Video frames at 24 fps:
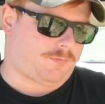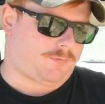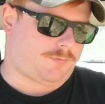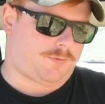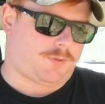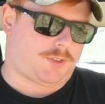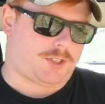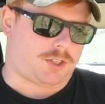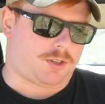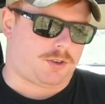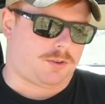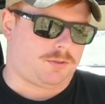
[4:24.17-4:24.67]

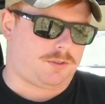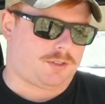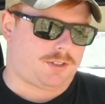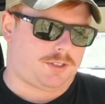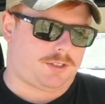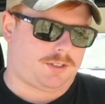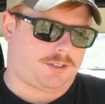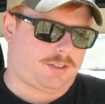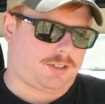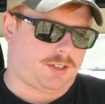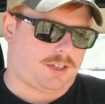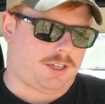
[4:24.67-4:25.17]
So
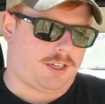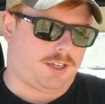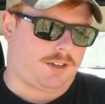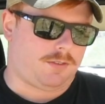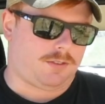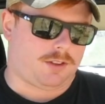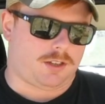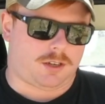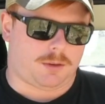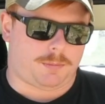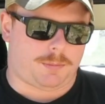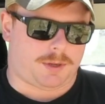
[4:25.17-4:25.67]
to give a
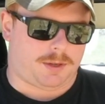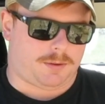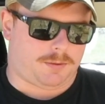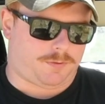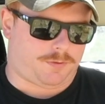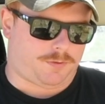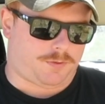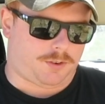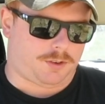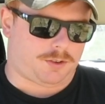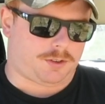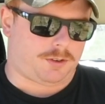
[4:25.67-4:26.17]
little bit
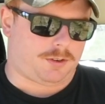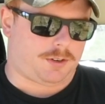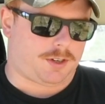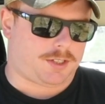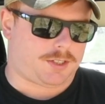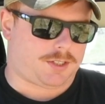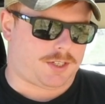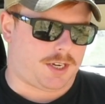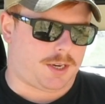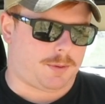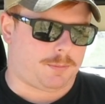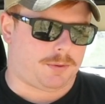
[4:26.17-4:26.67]
further
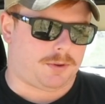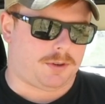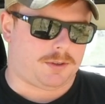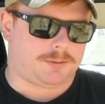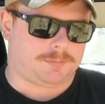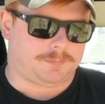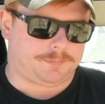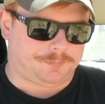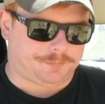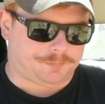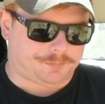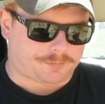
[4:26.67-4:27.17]
example,
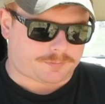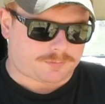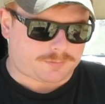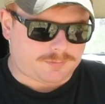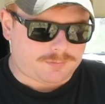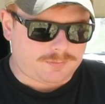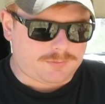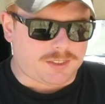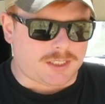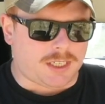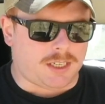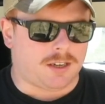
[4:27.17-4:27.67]

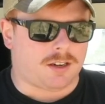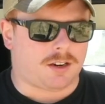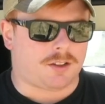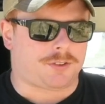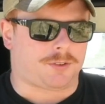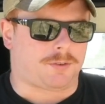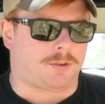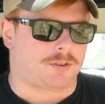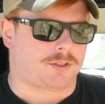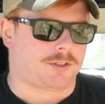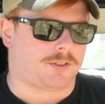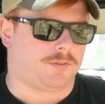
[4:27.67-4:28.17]
and I'll
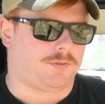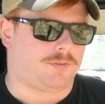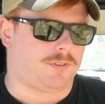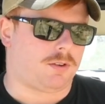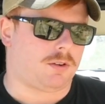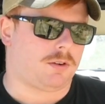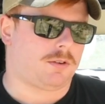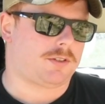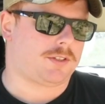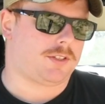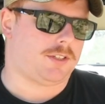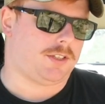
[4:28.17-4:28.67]
throw some
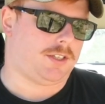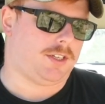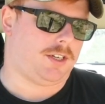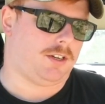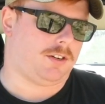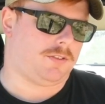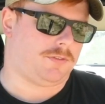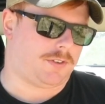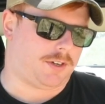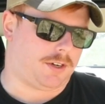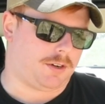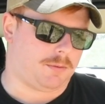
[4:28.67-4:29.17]
photos in here
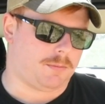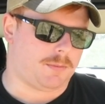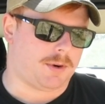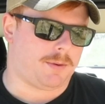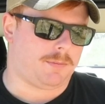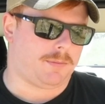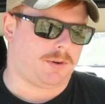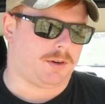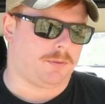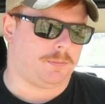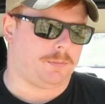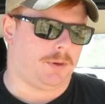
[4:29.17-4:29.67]
if I
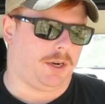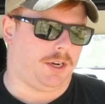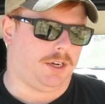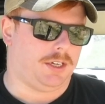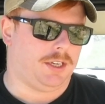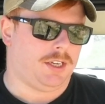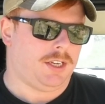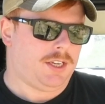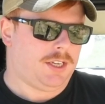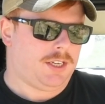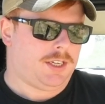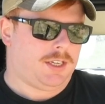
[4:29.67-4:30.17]
remember, but
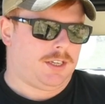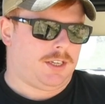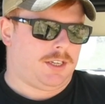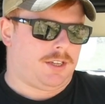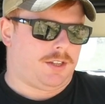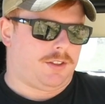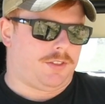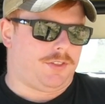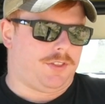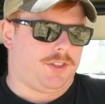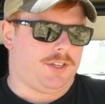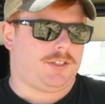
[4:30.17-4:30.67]

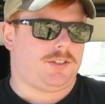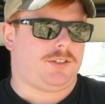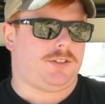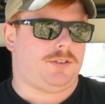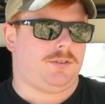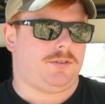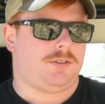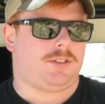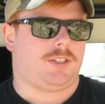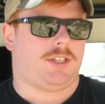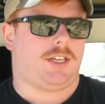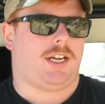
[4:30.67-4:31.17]
this
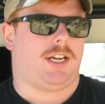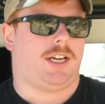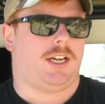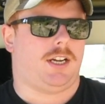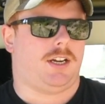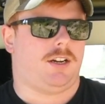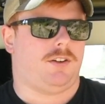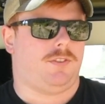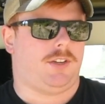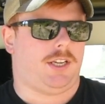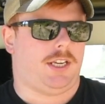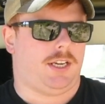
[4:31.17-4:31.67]
used to
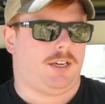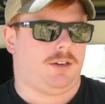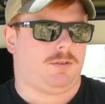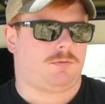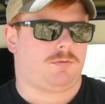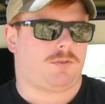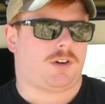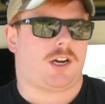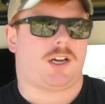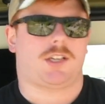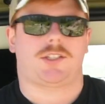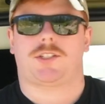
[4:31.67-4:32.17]
have a
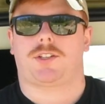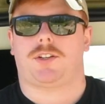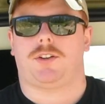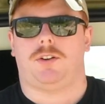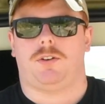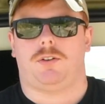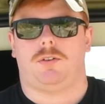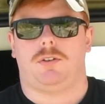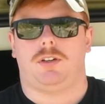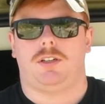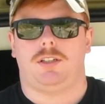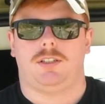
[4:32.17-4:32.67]

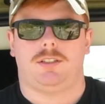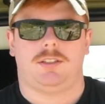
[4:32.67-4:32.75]
Roscoe